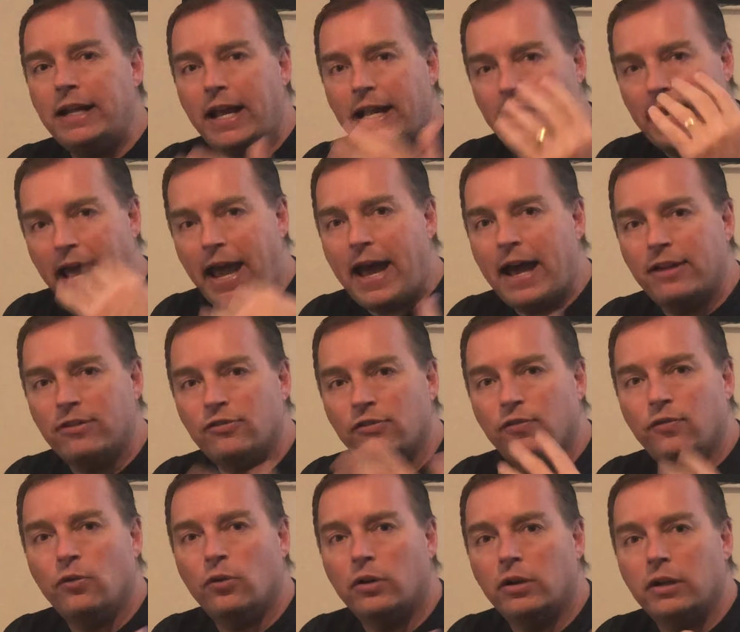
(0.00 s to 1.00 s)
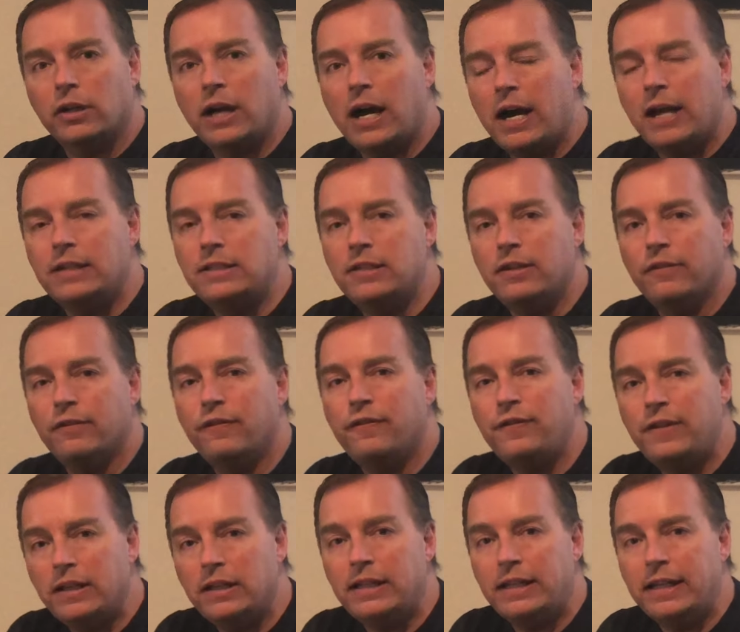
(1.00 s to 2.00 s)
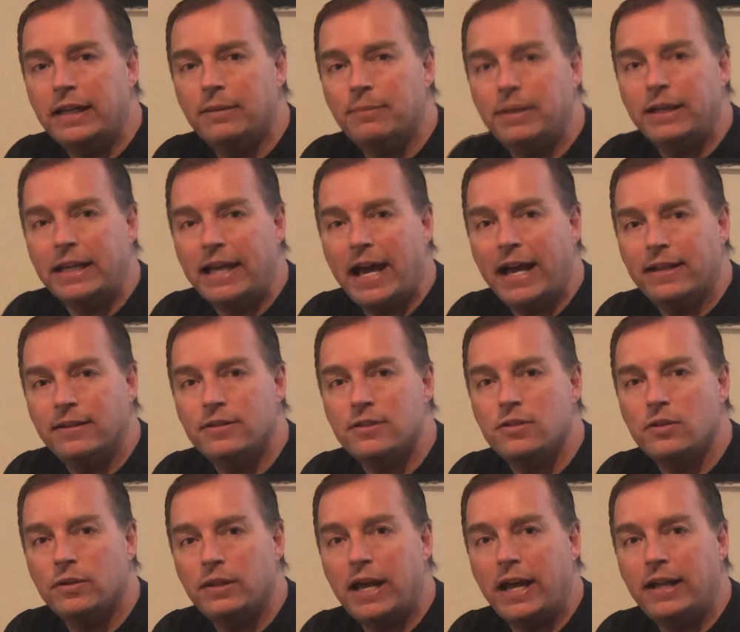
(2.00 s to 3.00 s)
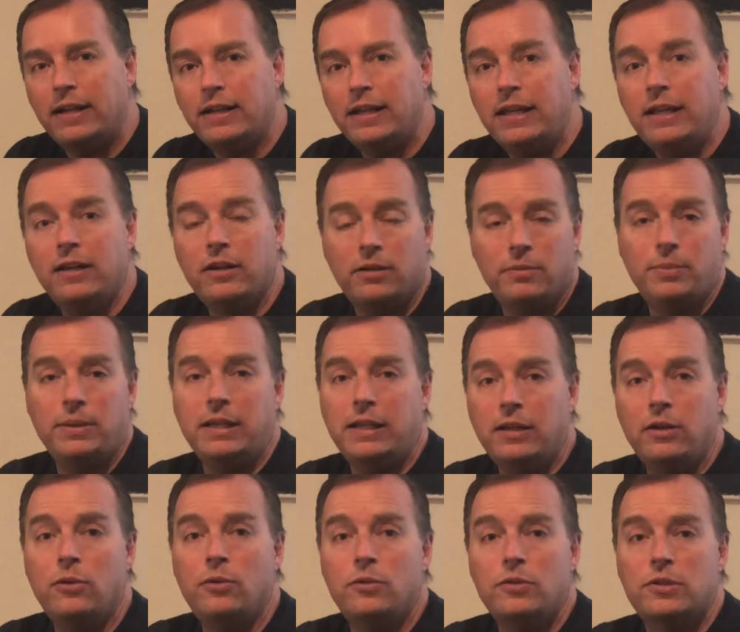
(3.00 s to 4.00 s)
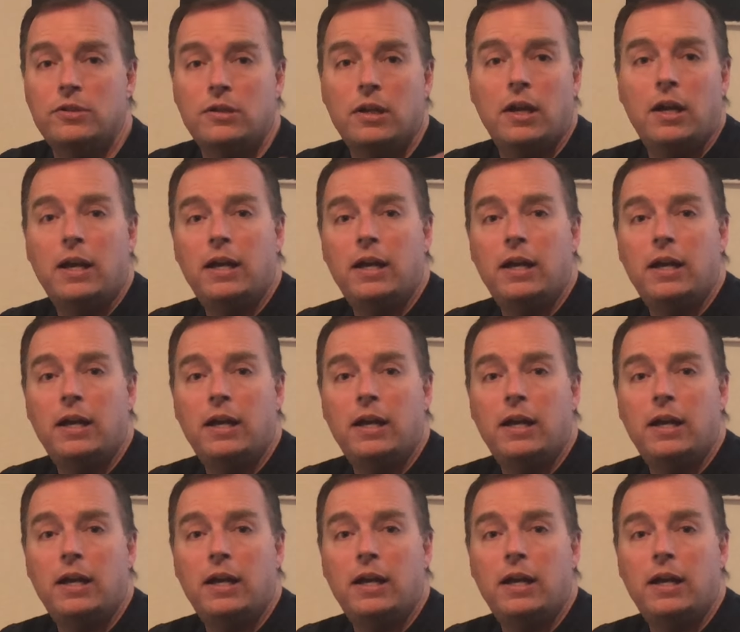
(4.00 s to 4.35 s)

and ask for God to fill him again so that he could be used